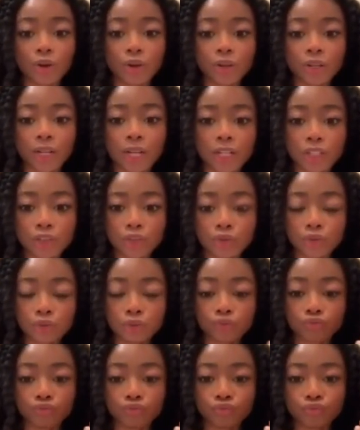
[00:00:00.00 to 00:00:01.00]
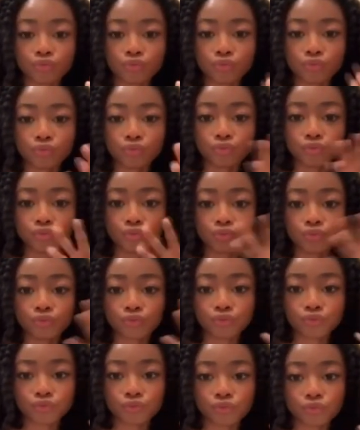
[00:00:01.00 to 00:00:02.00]
extensions on my
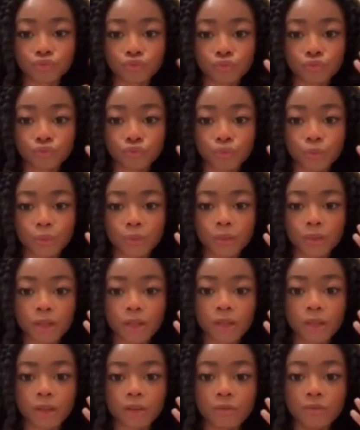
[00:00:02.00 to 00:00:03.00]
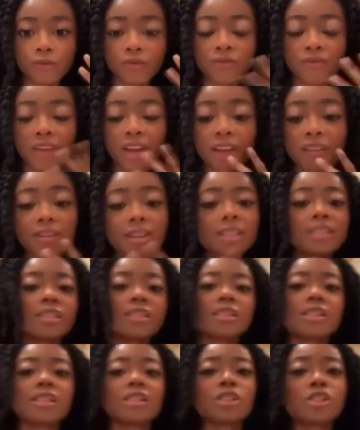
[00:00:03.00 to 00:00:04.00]
eyebrow. Not my eyebrows, my eyelashes.
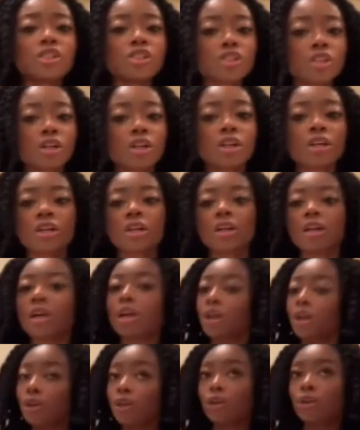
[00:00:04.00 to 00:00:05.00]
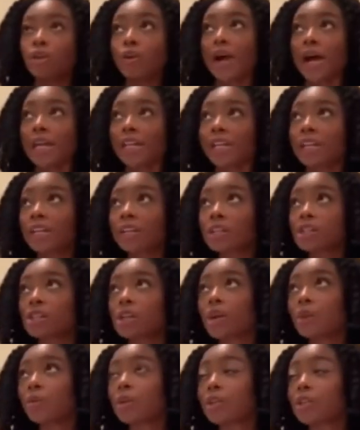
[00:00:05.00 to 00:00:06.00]
So these are
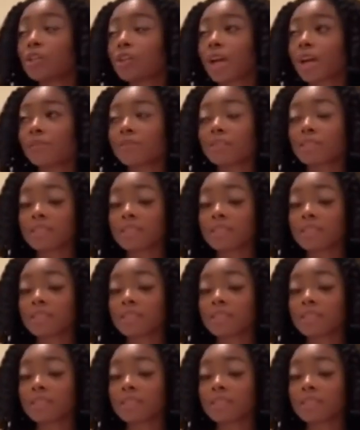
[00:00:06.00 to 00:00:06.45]
all natural.